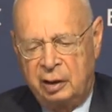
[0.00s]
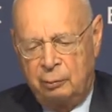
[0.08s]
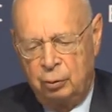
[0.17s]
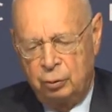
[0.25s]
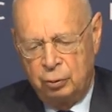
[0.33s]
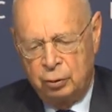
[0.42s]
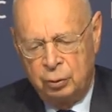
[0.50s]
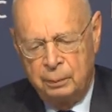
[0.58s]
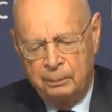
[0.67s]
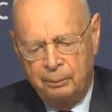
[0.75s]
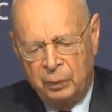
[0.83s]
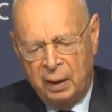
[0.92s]
uh,
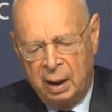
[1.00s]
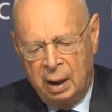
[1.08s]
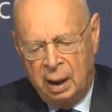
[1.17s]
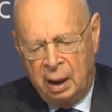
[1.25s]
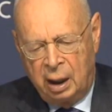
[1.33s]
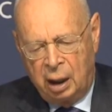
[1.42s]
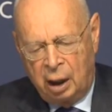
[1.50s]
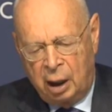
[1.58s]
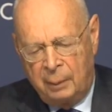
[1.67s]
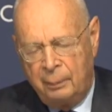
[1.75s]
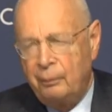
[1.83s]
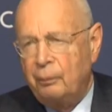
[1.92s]
like
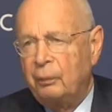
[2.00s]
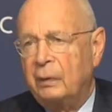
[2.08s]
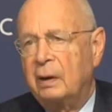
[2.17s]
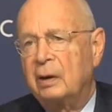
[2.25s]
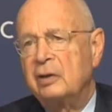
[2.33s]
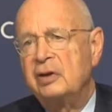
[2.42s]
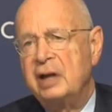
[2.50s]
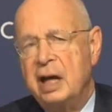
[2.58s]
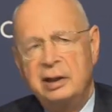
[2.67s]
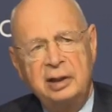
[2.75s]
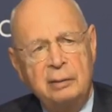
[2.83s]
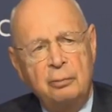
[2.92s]
ceasefire or
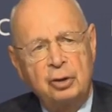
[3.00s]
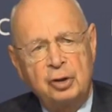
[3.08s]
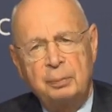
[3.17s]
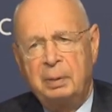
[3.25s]
else.